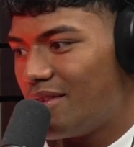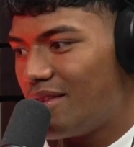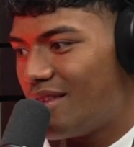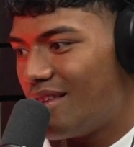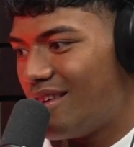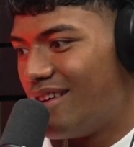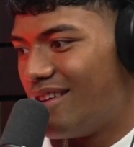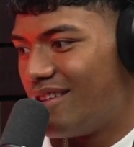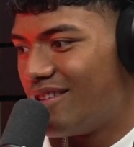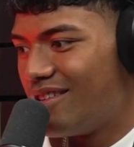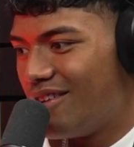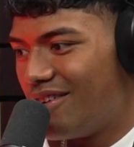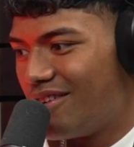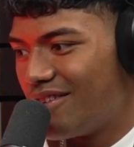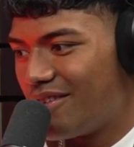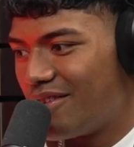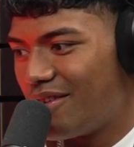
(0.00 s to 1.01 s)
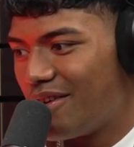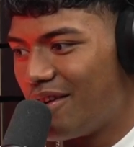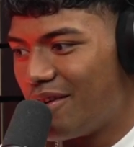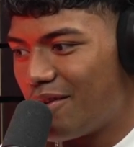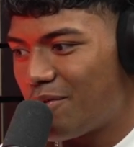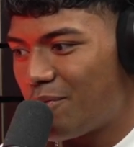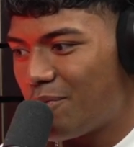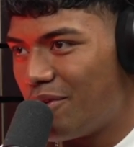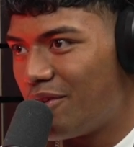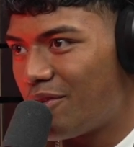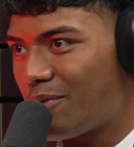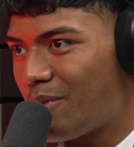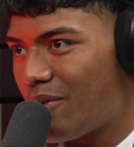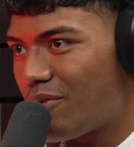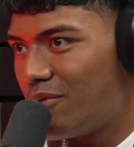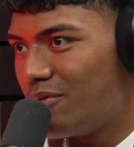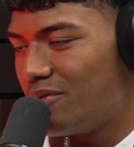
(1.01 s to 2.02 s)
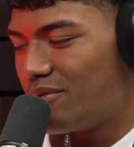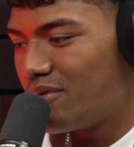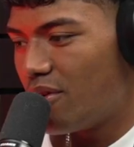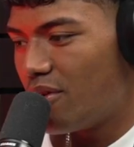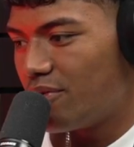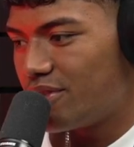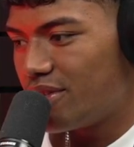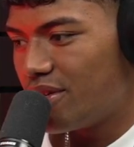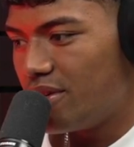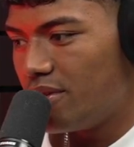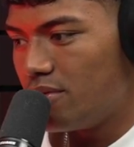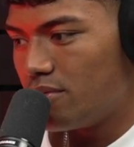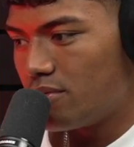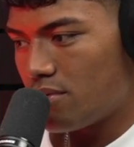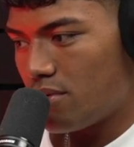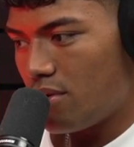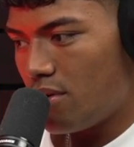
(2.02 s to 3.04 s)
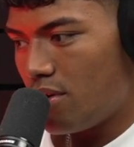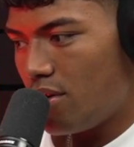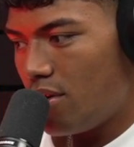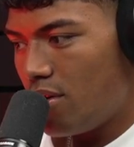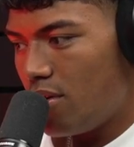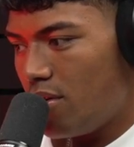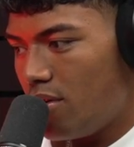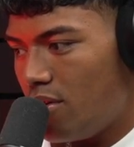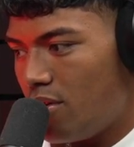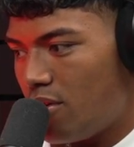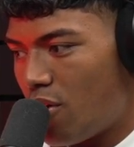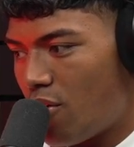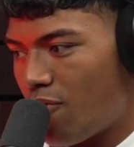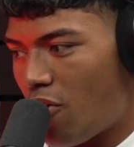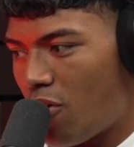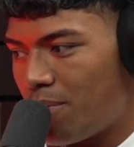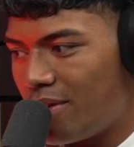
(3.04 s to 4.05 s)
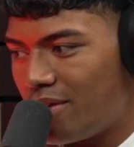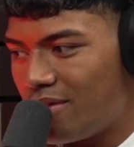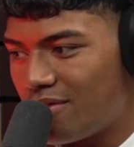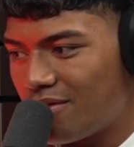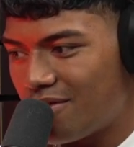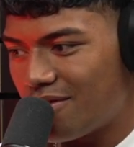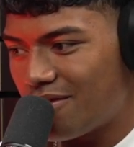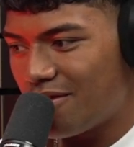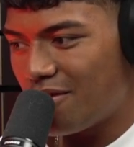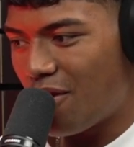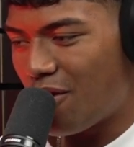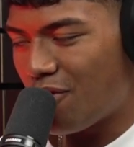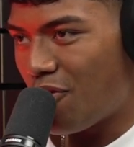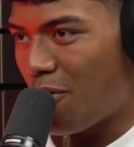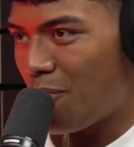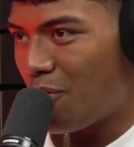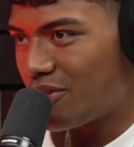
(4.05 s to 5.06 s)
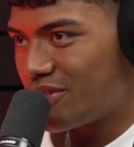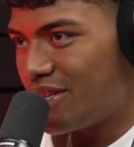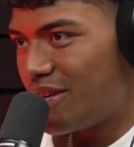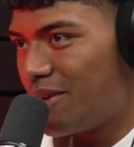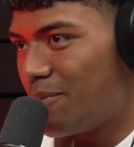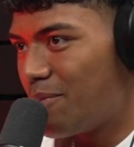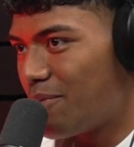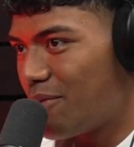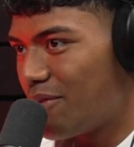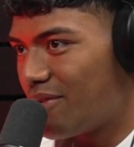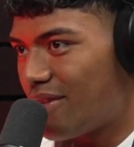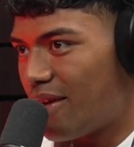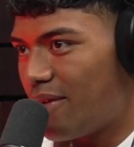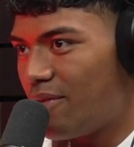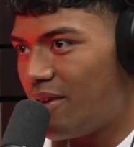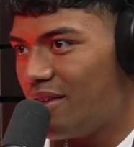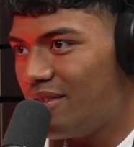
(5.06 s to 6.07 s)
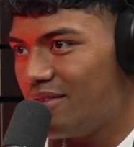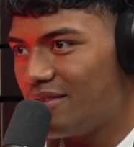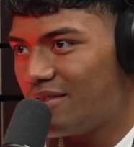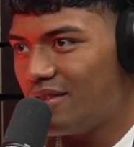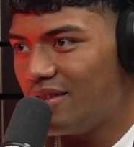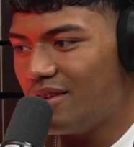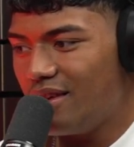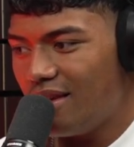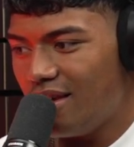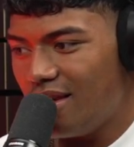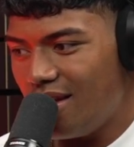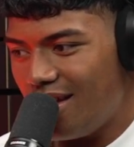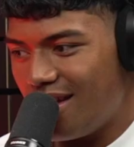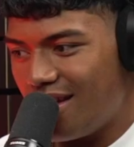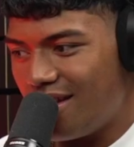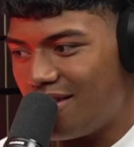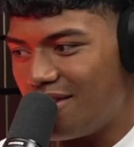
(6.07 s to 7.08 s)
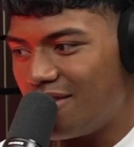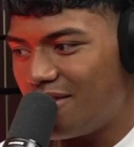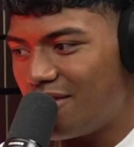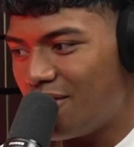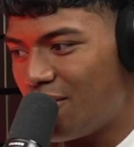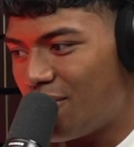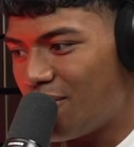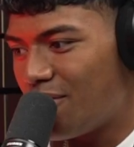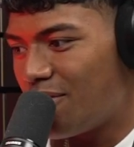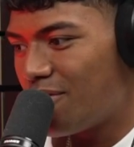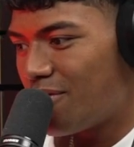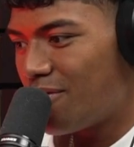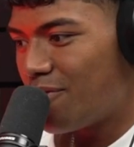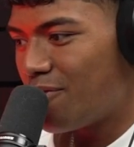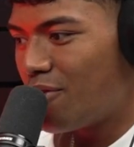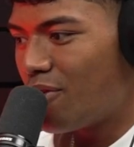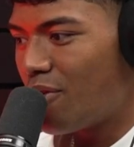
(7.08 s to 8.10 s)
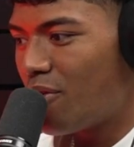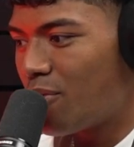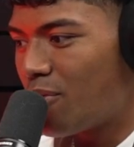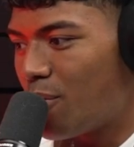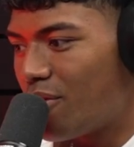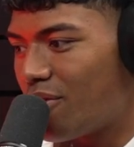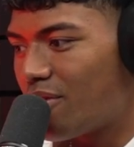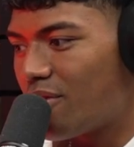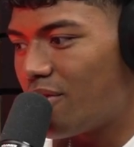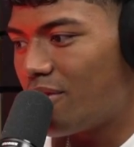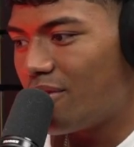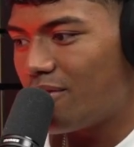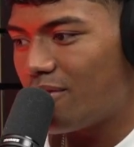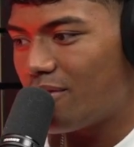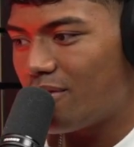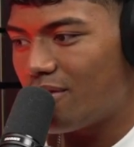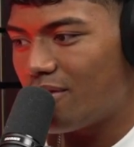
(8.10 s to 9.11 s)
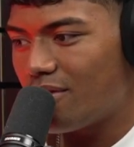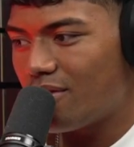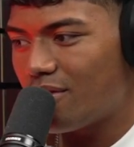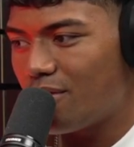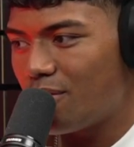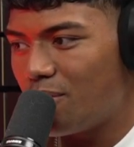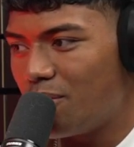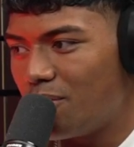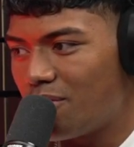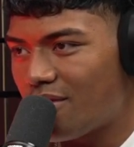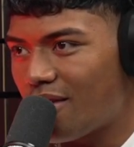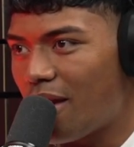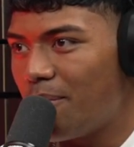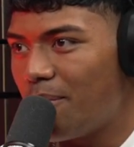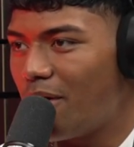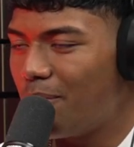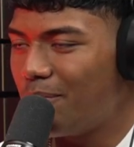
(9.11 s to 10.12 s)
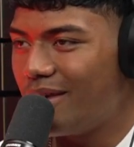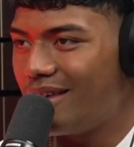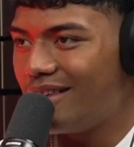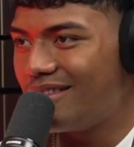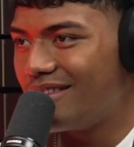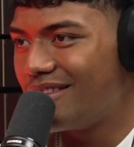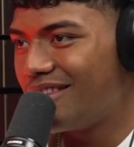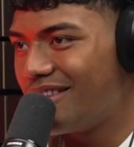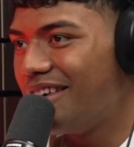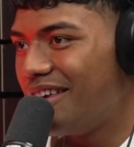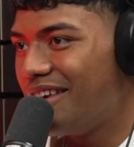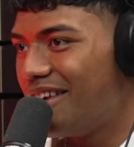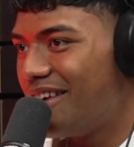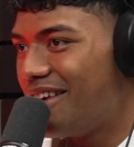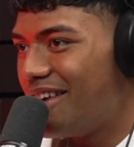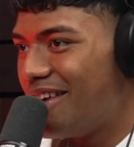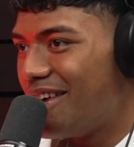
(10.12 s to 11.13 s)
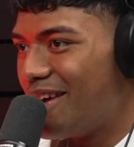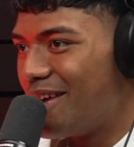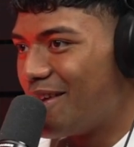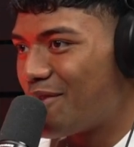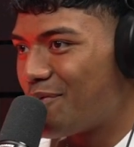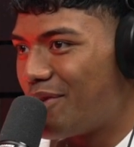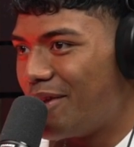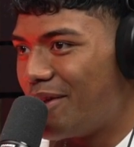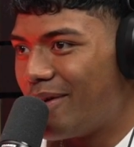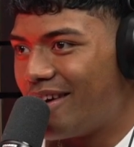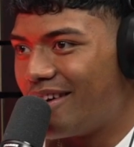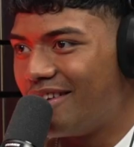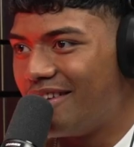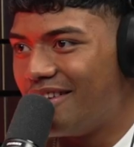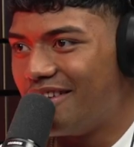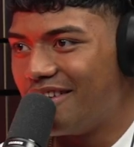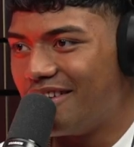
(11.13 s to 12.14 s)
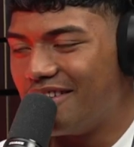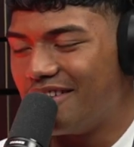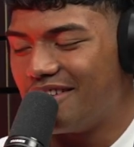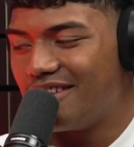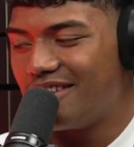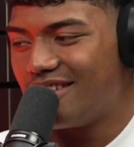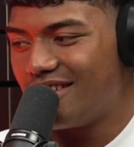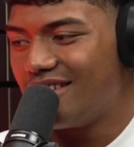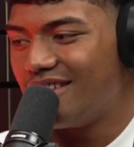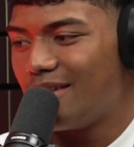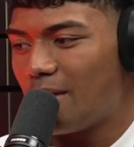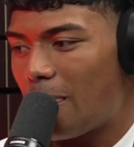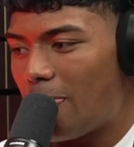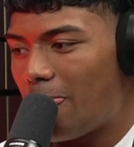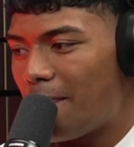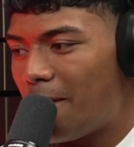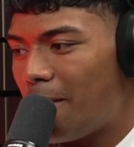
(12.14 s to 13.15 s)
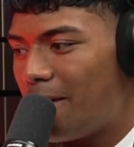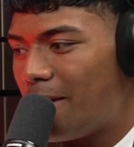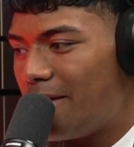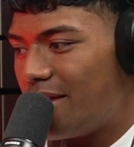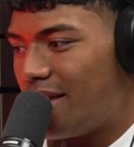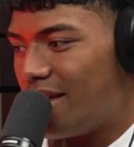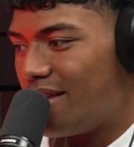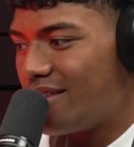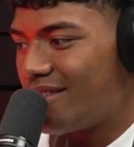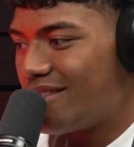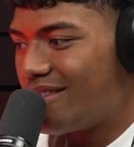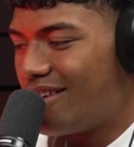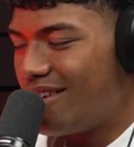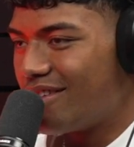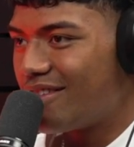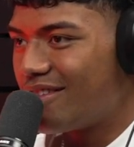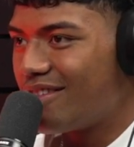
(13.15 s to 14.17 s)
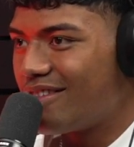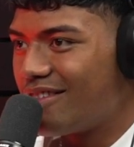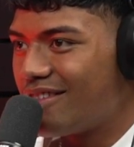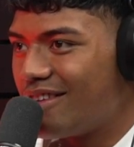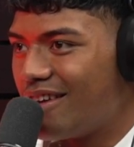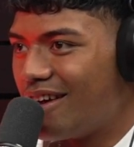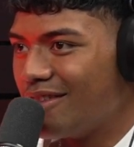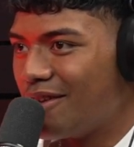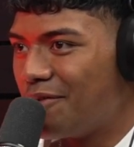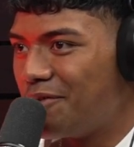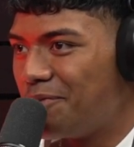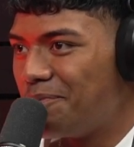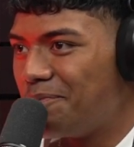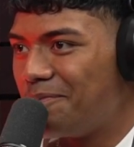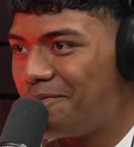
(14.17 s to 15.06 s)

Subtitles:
Yeah, it's pretty special. Obviously, you know, Romy, I grew up watching him on TV, and you know, for those words to say about me, it's pretty mad. And I love him.